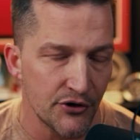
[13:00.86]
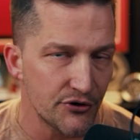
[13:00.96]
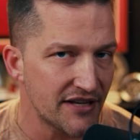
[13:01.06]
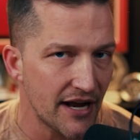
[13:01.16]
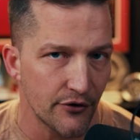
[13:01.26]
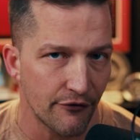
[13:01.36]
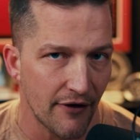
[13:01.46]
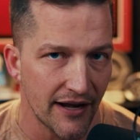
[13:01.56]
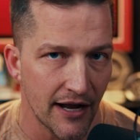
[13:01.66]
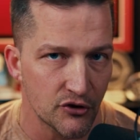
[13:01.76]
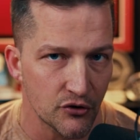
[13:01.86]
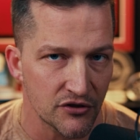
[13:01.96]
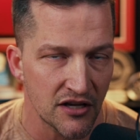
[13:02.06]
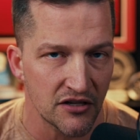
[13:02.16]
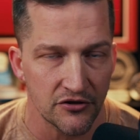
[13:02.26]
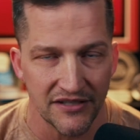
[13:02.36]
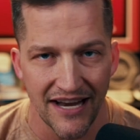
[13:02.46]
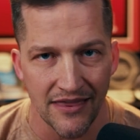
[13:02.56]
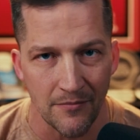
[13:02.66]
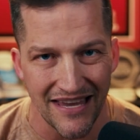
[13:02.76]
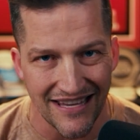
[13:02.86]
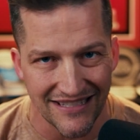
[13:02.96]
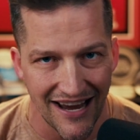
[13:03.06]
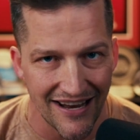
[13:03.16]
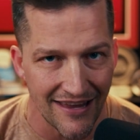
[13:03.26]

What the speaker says: Understand your financials, understand them inside